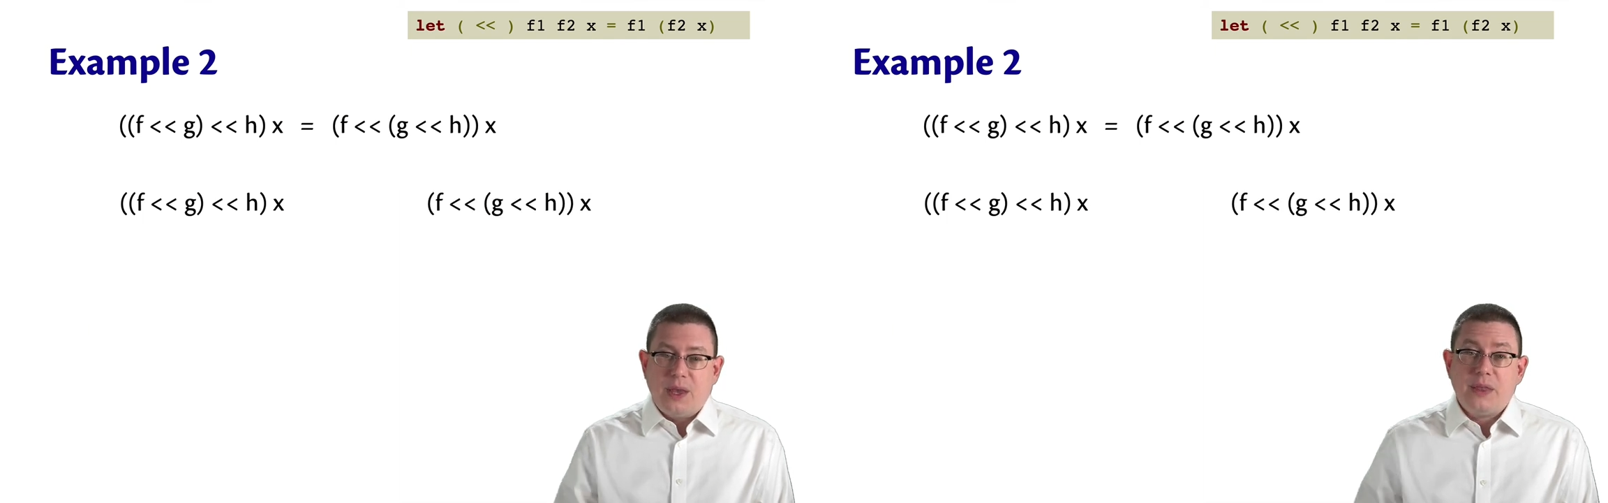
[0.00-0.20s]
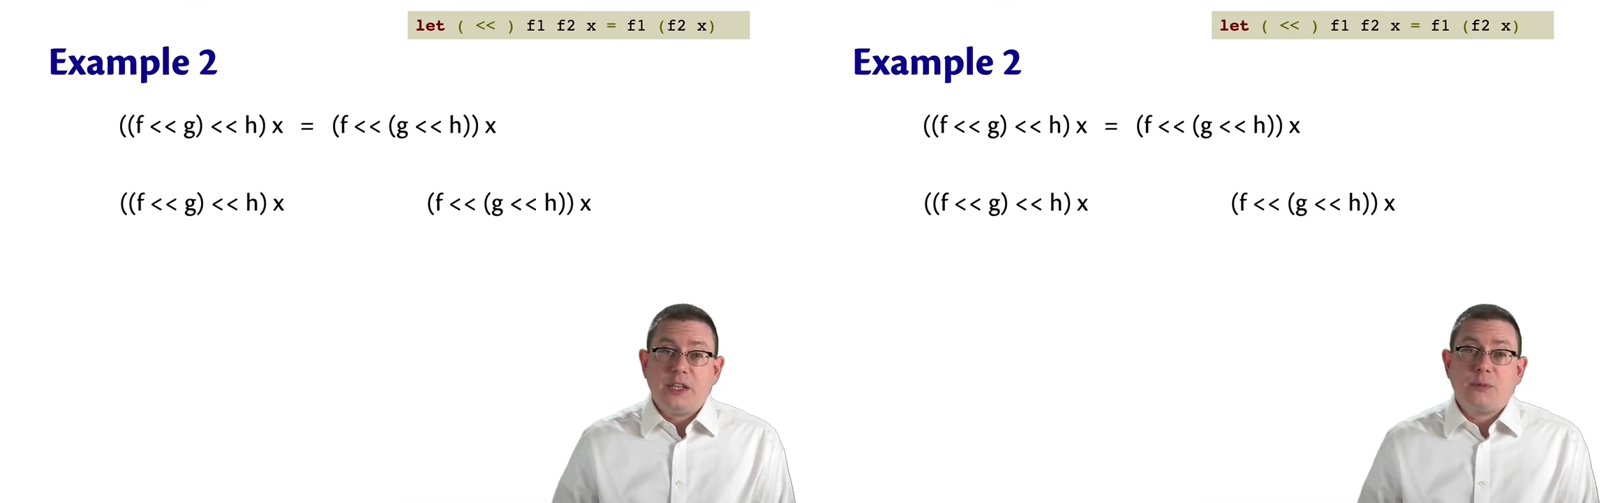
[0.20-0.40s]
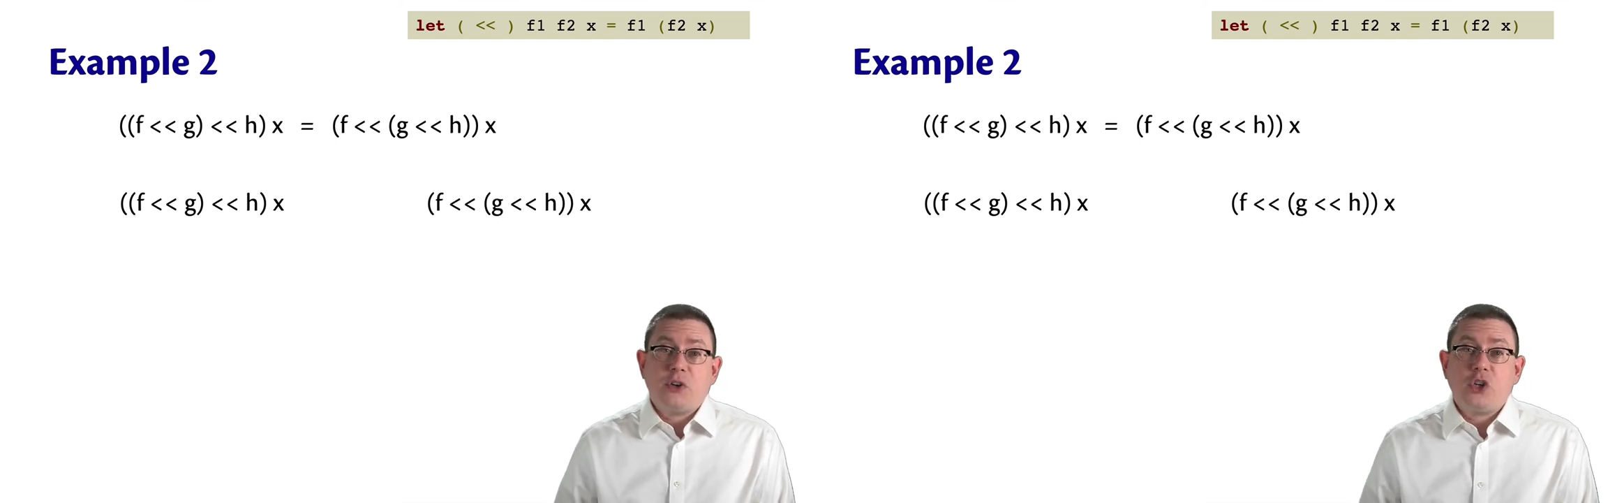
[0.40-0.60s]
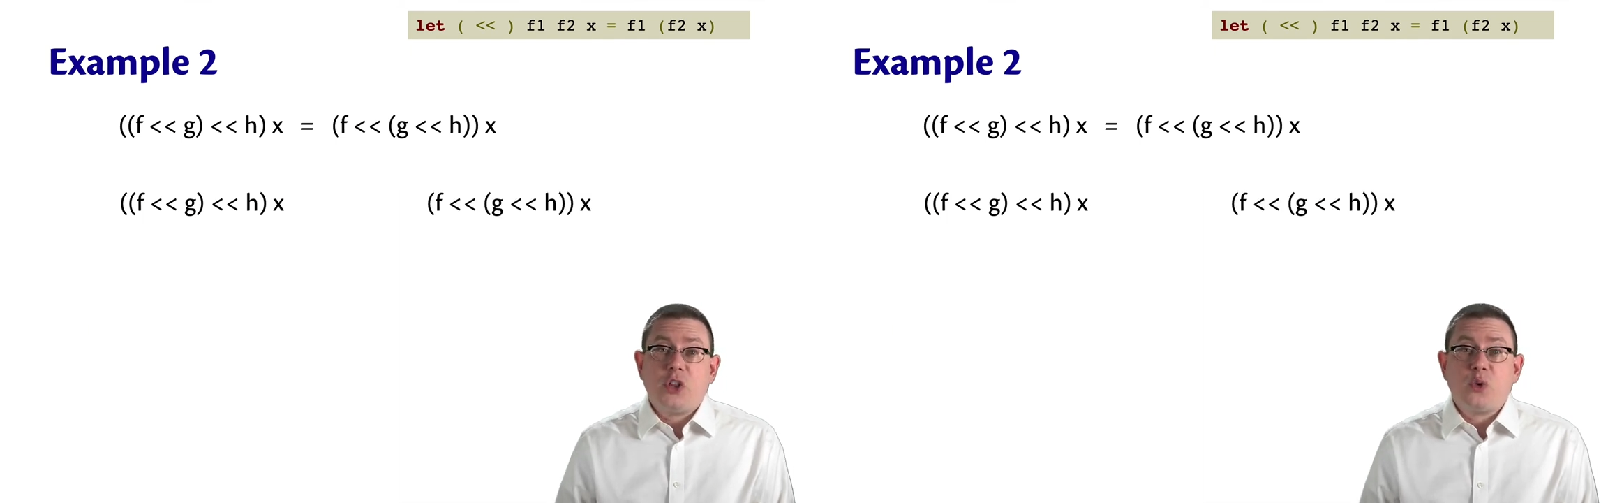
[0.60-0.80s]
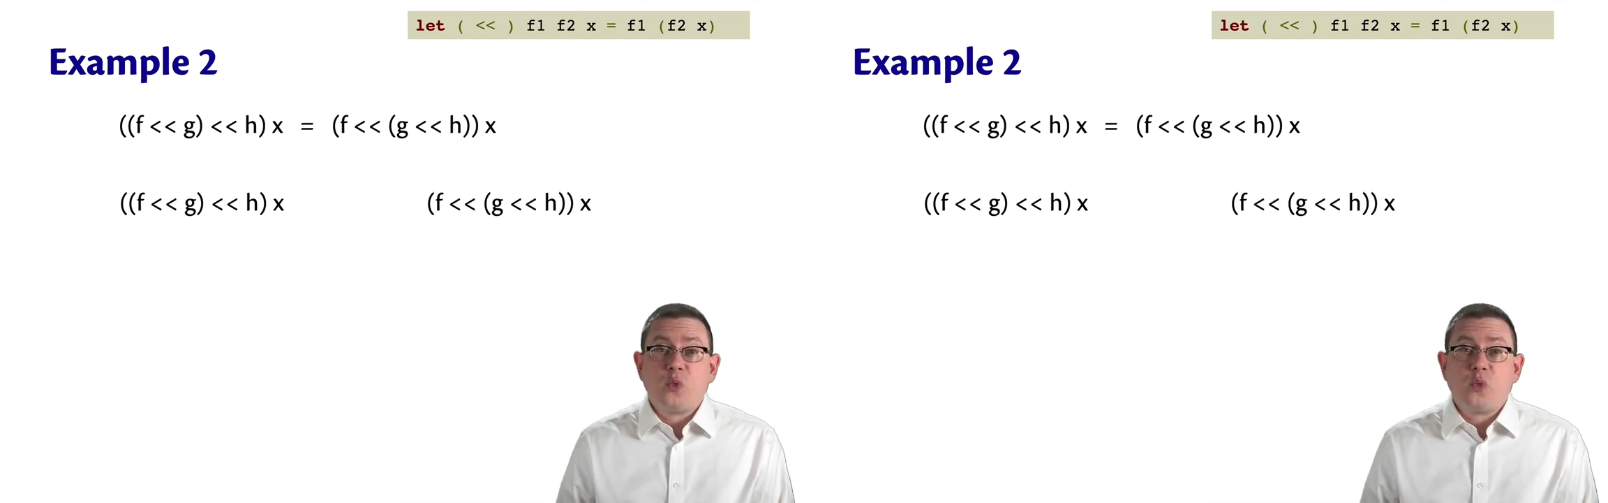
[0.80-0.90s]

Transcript: and the expression on the